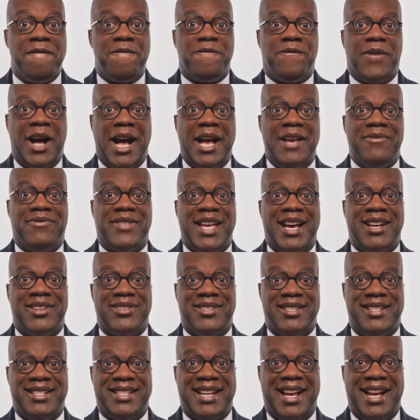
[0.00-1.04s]

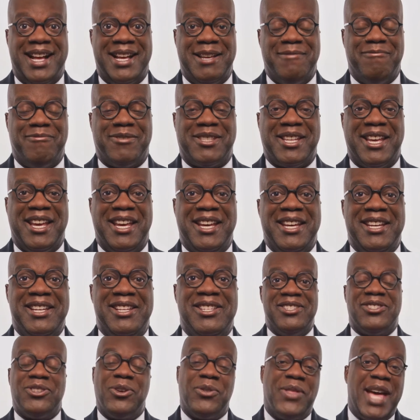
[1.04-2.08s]
5,000 times.
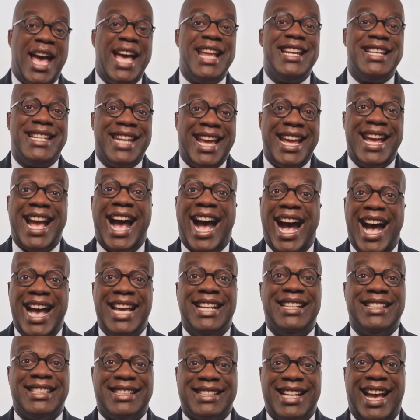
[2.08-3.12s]
So that day, I
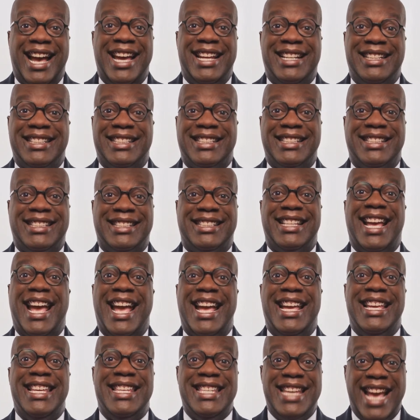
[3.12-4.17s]
decided to say
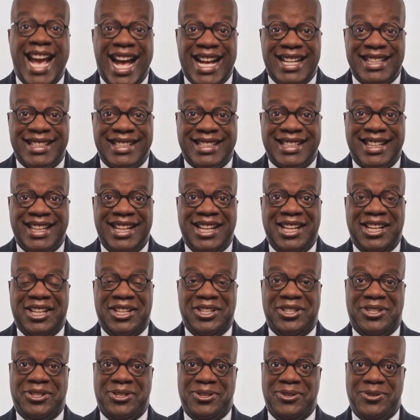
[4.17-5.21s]
yes
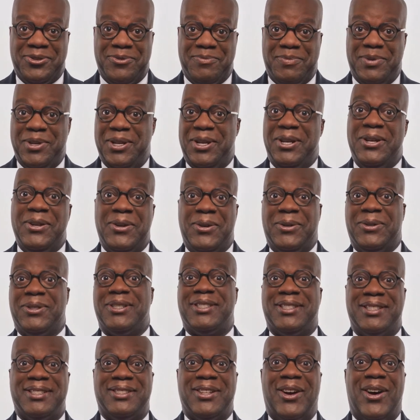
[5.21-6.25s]
to putting
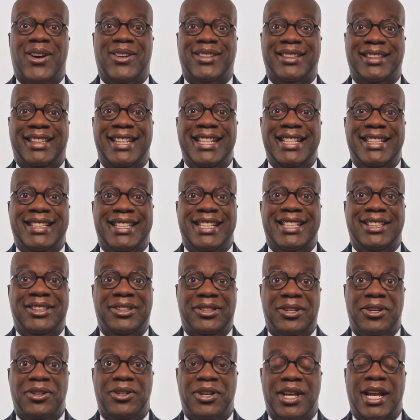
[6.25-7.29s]
courses on LinkedIn
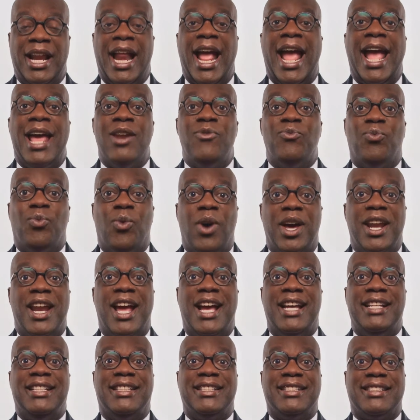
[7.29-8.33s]
Learning. And what
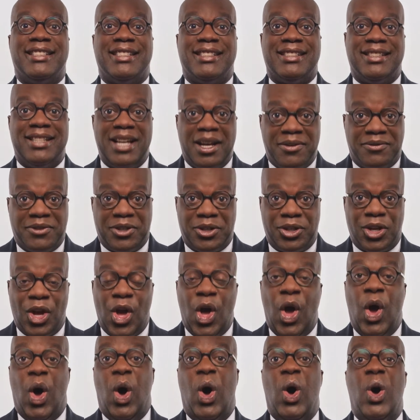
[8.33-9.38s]
I discovered
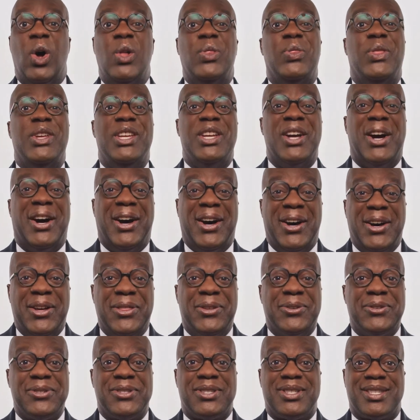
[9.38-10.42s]
on the
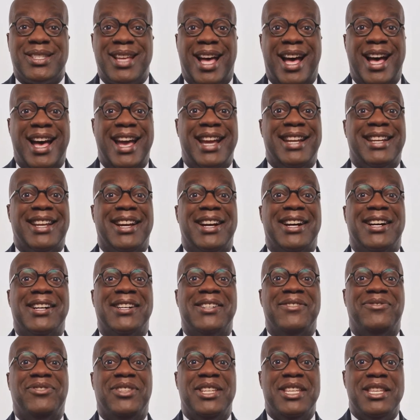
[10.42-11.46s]
other side
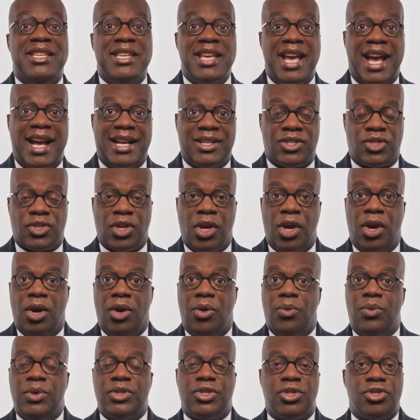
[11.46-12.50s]
of the yes
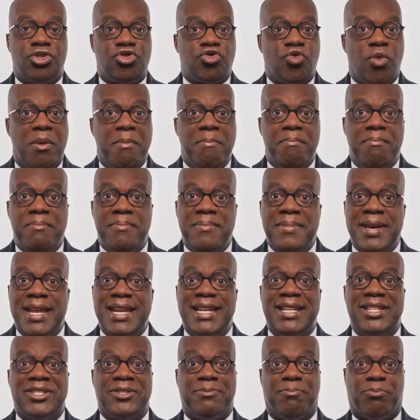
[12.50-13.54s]
was a
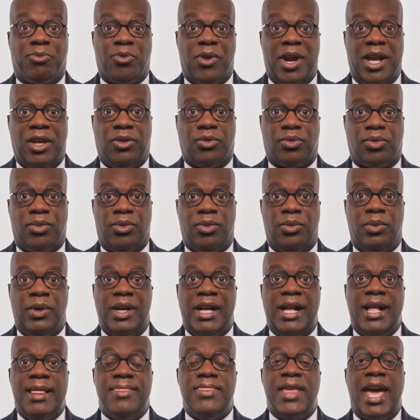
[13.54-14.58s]
tremendous breakthrough
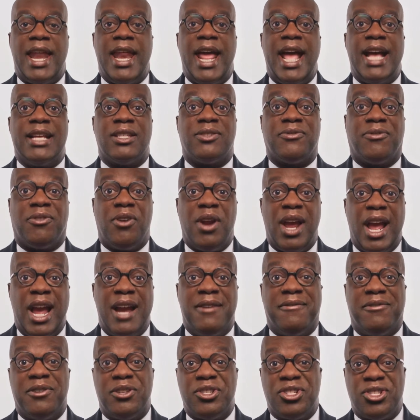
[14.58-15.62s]
that has
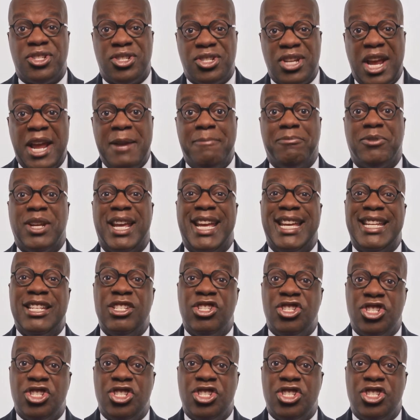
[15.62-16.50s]
forever shaped and